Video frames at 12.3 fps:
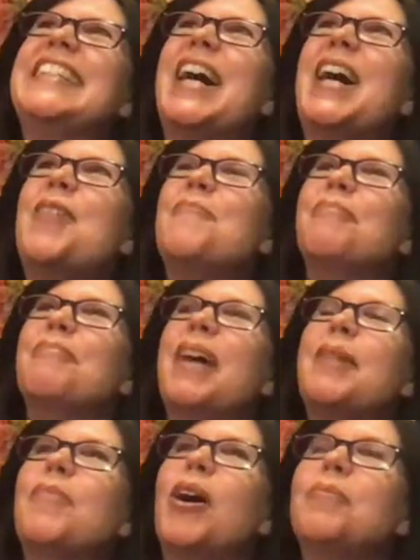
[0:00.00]
um,
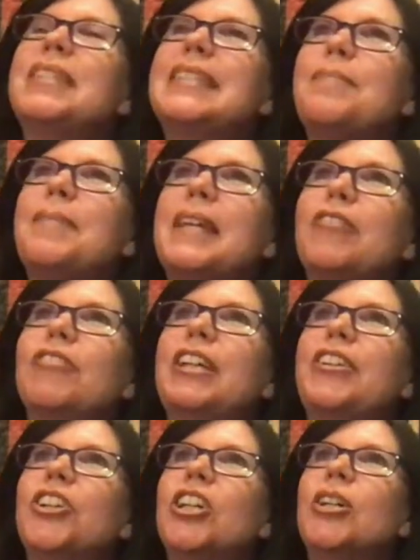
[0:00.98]
my mom was a big
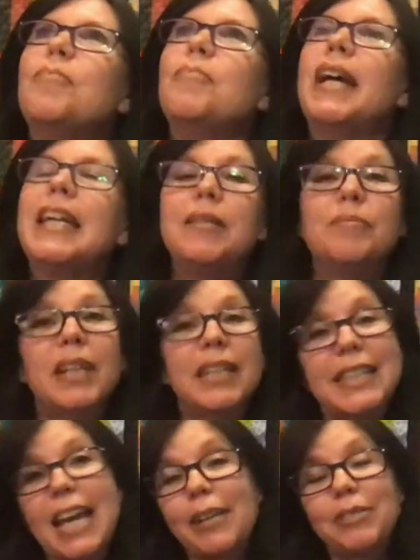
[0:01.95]
reader. My my
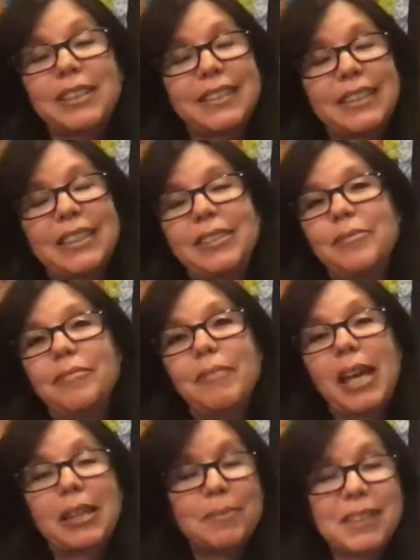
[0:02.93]
dad was a
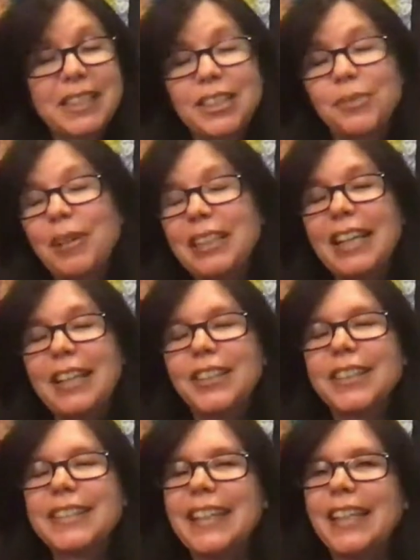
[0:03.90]
mathematician. My dad
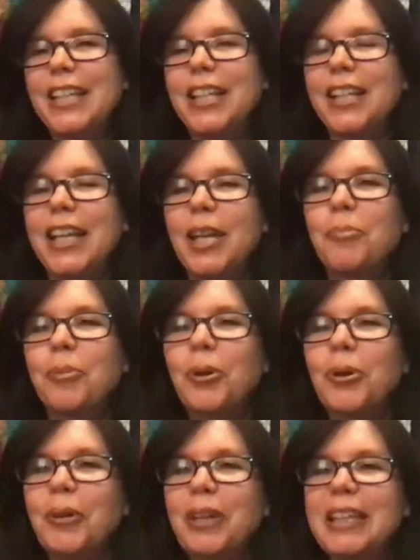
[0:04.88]
just died in
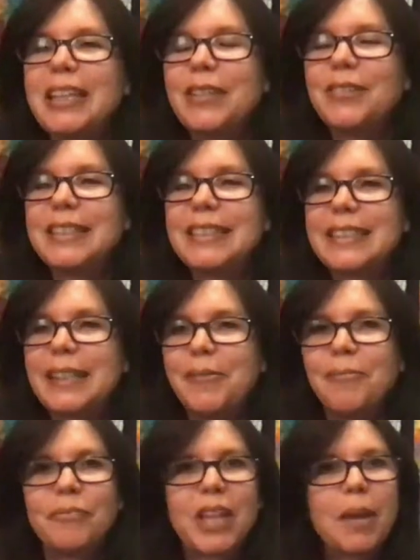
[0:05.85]
April. He was
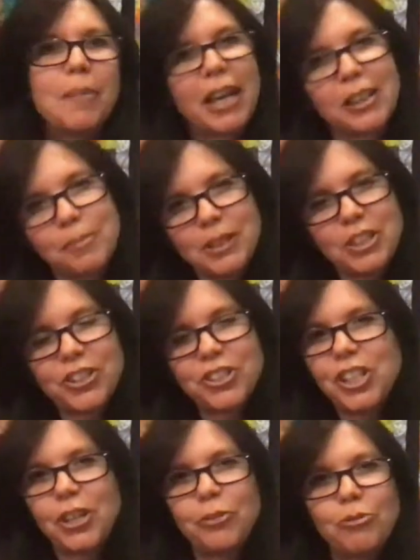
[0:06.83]
um, a
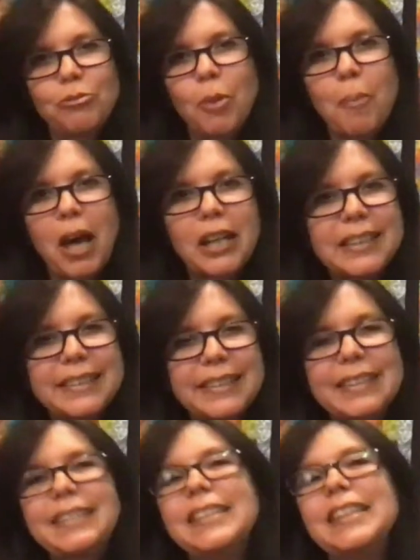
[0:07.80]
mathematician and
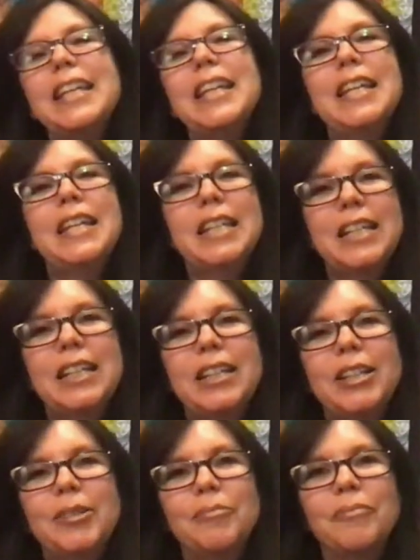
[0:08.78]
roboticist.
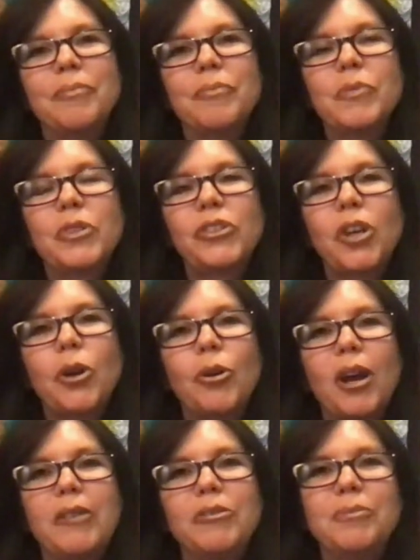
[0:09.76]
Um, so
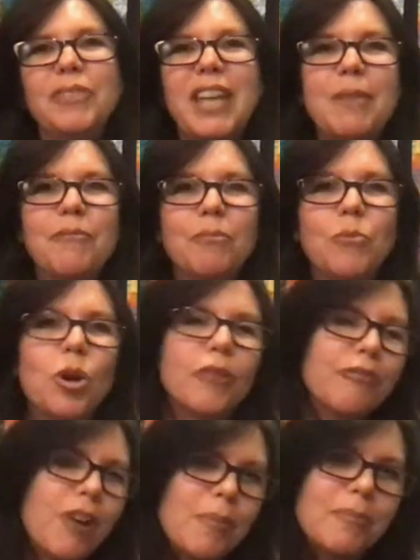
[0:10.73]
I came more
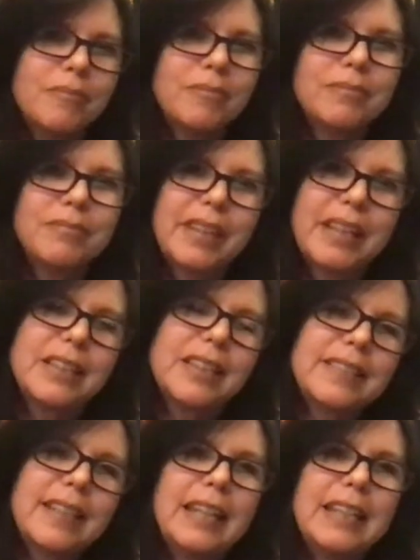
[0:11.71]
from like the
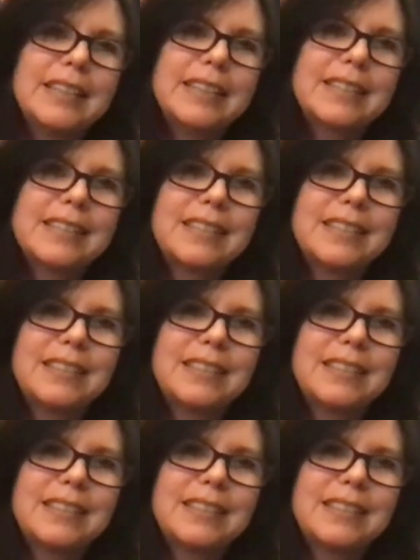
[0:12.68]
science